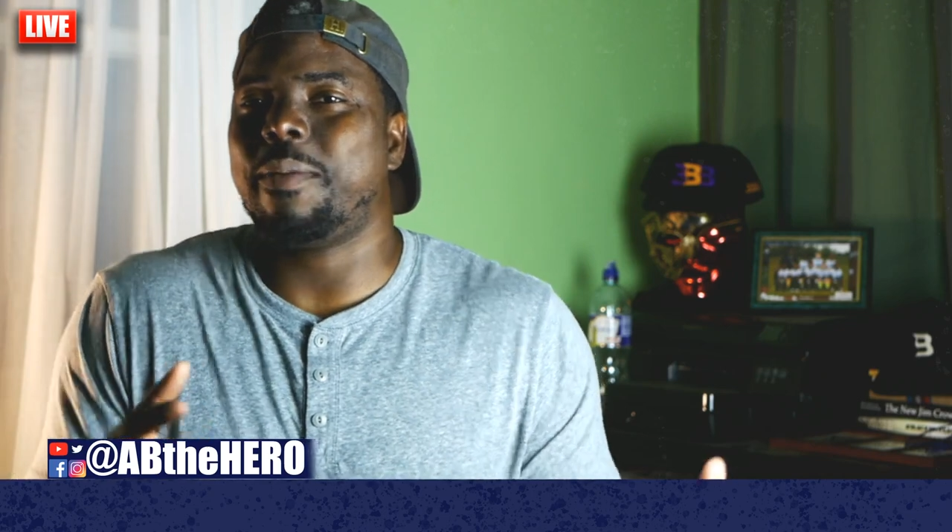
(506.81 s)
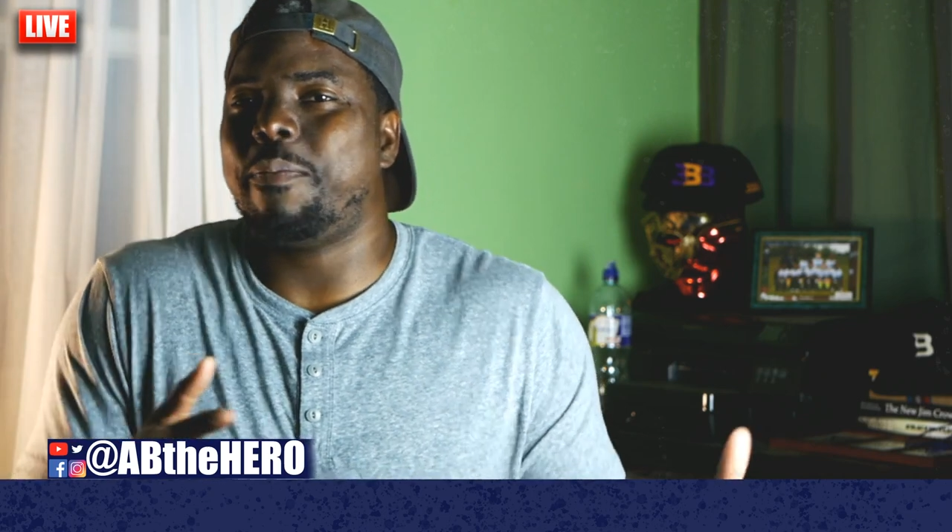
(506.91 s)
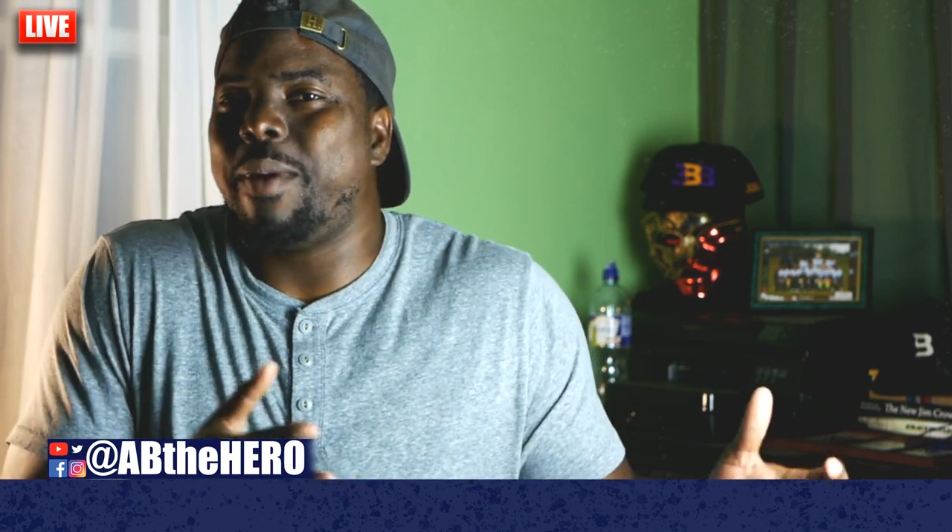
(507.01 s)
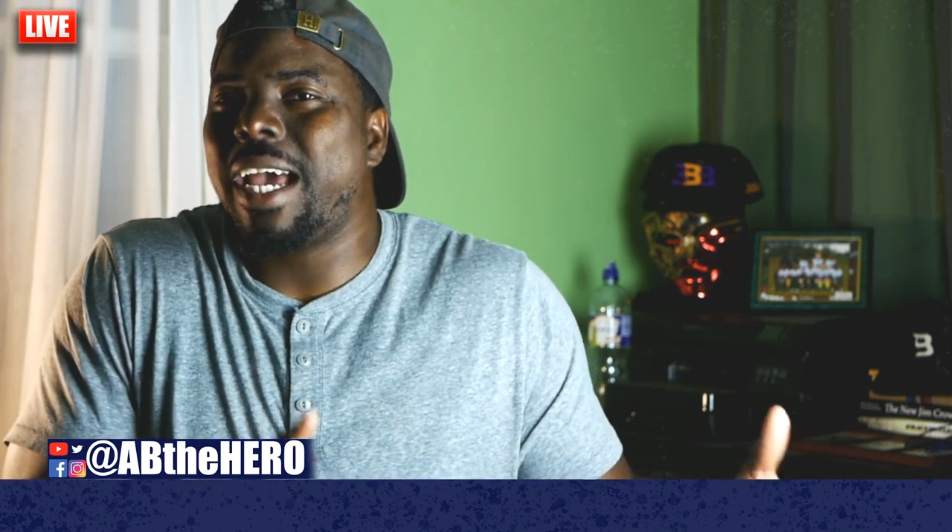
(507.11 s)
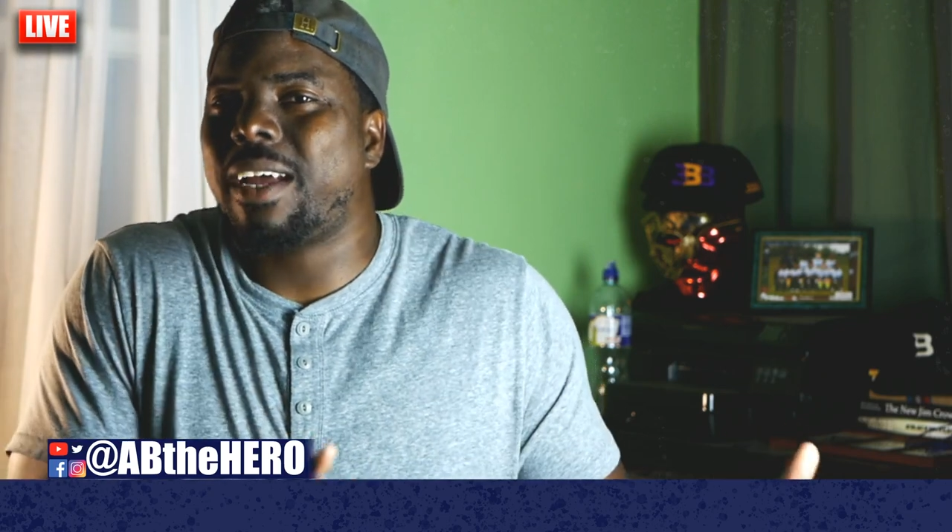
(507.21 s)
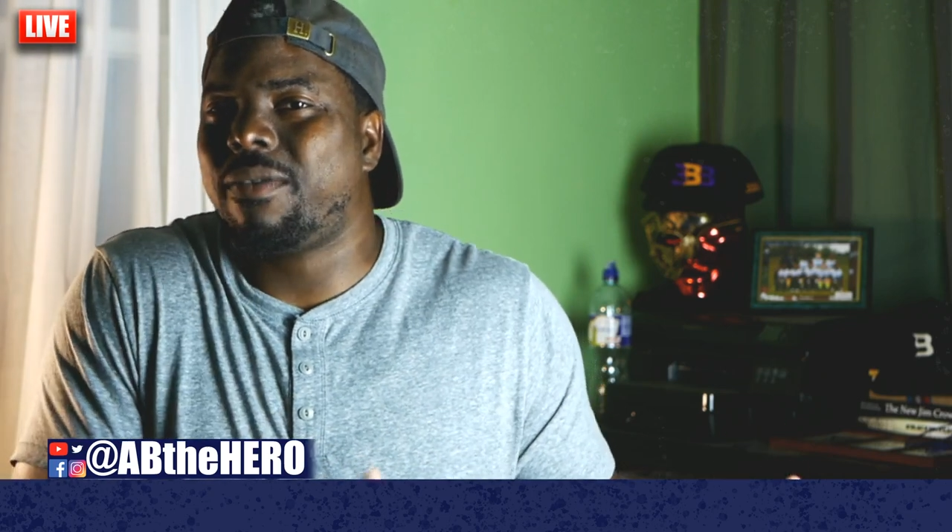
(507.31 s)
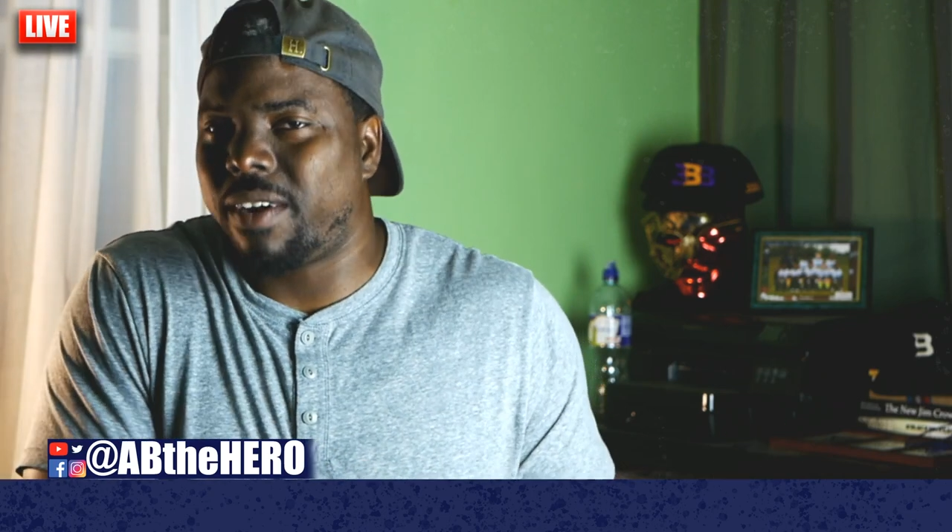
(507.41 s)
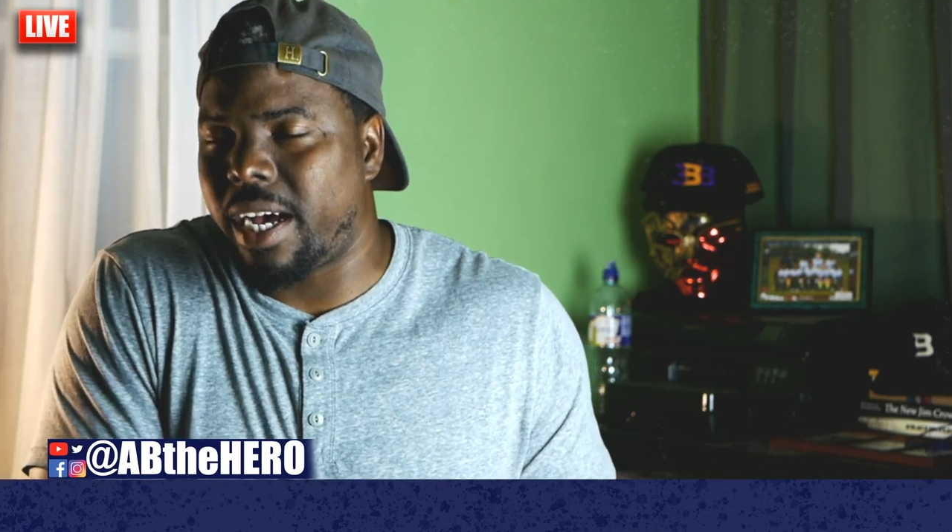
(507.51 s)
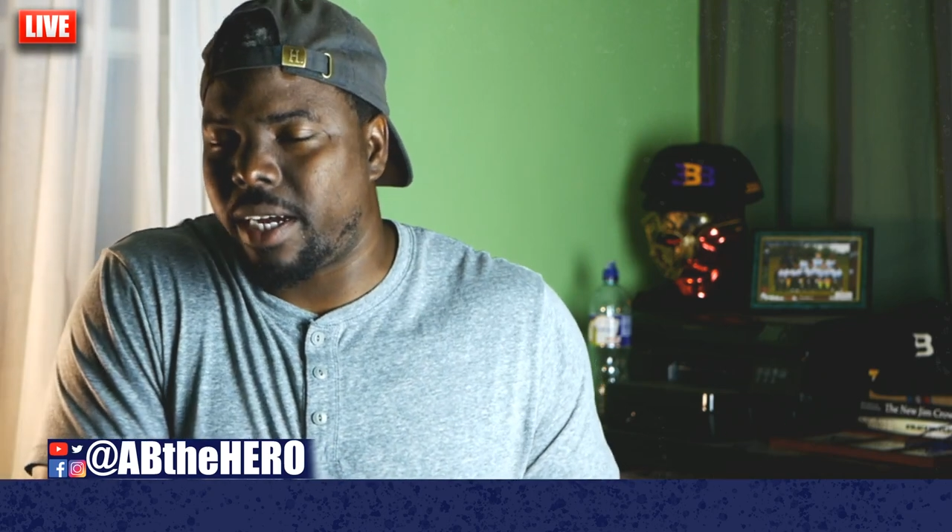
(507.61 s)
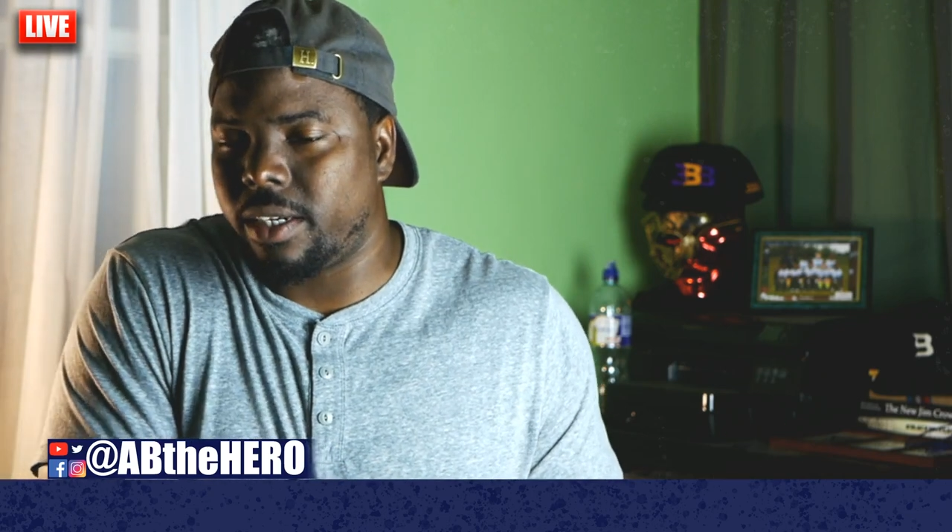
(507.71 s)

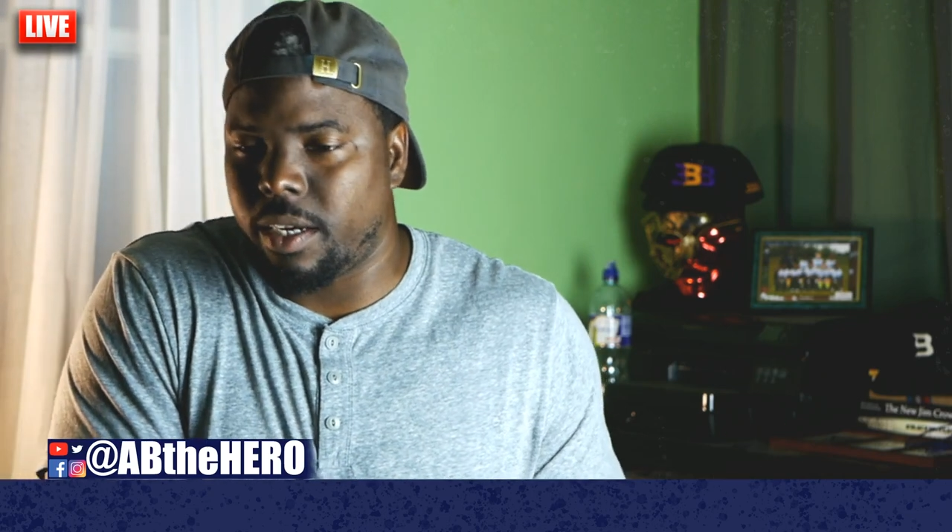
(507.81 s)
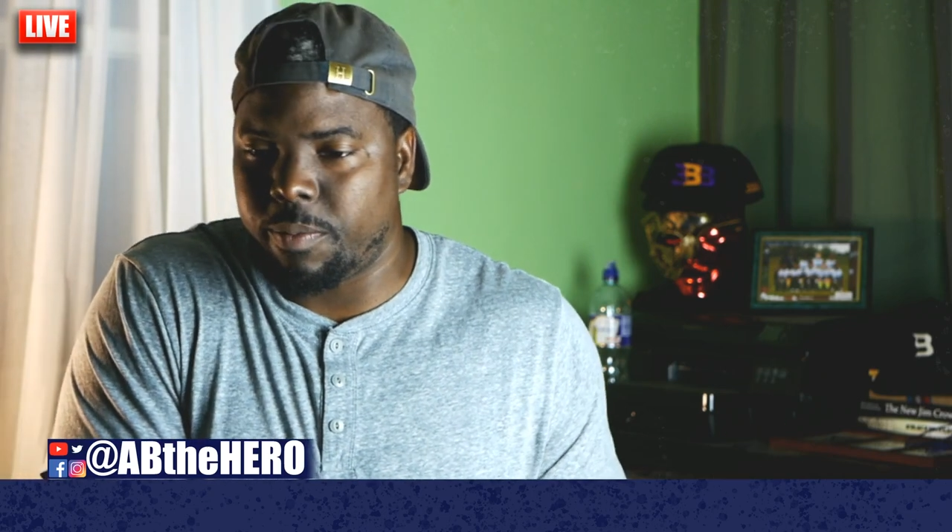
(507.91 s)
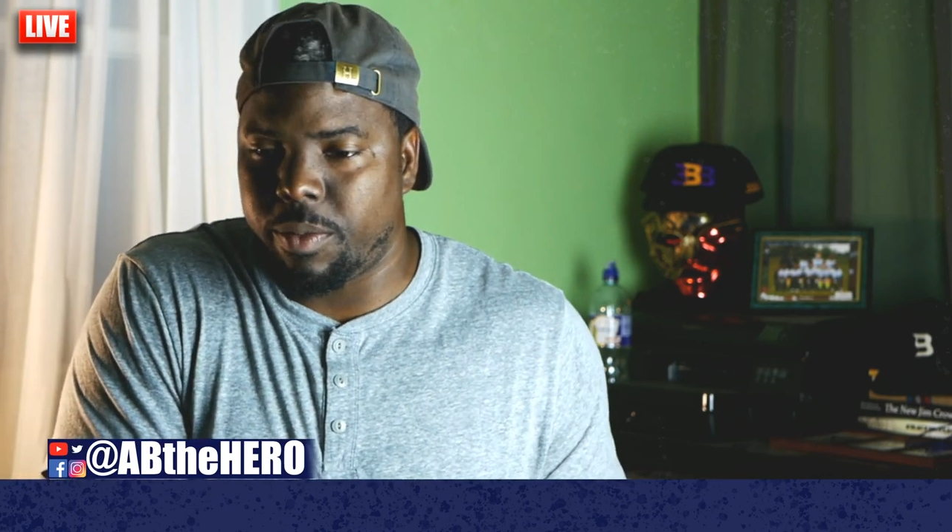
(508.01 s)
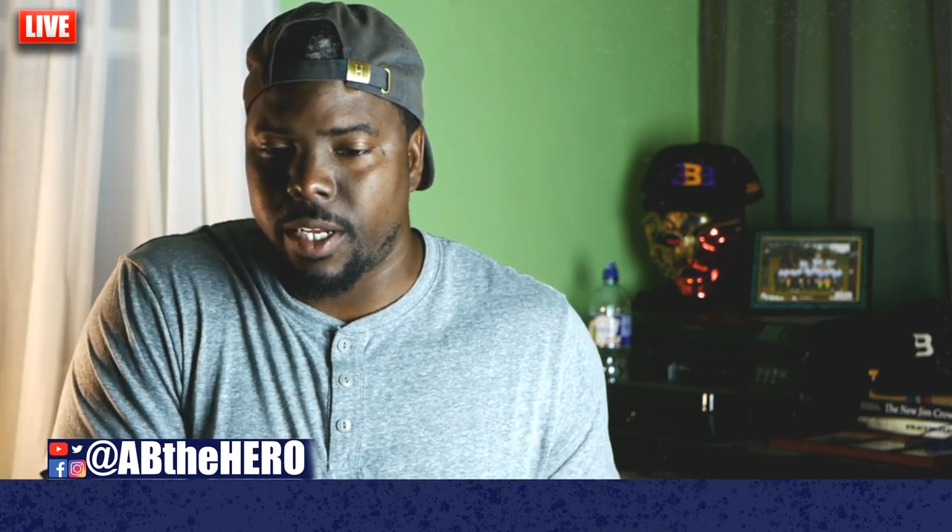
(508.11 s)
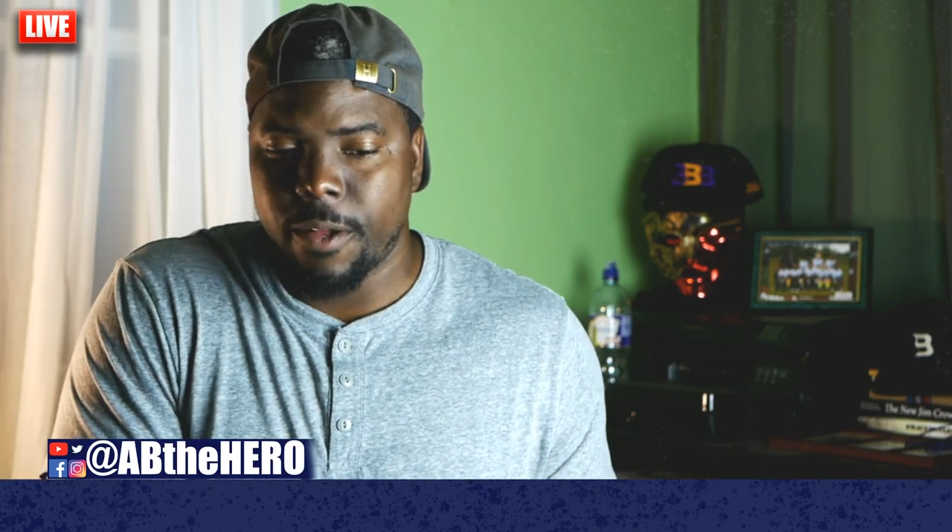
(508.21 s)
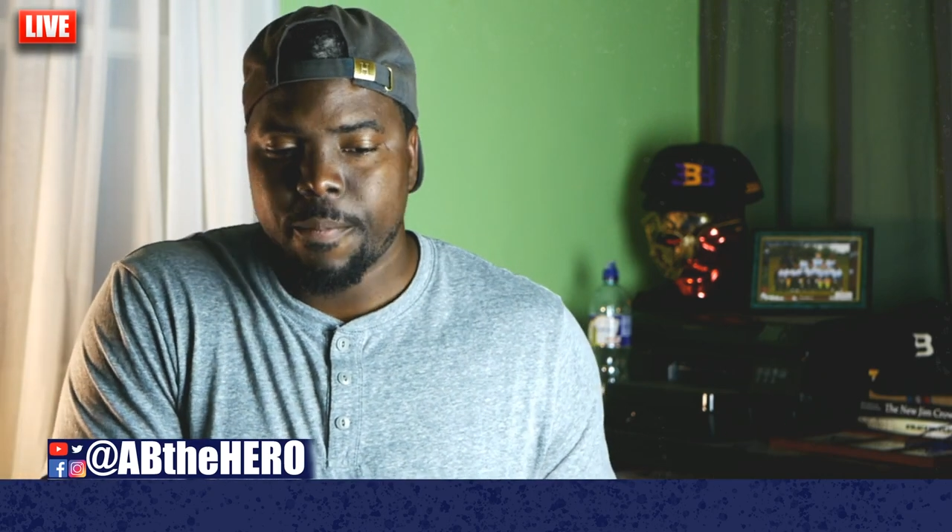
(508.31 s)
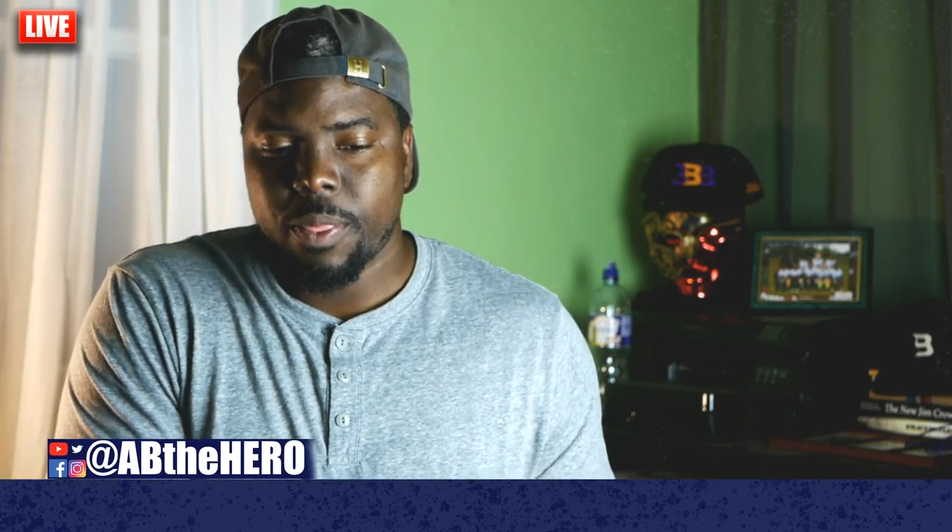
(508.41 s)
backfire a bit,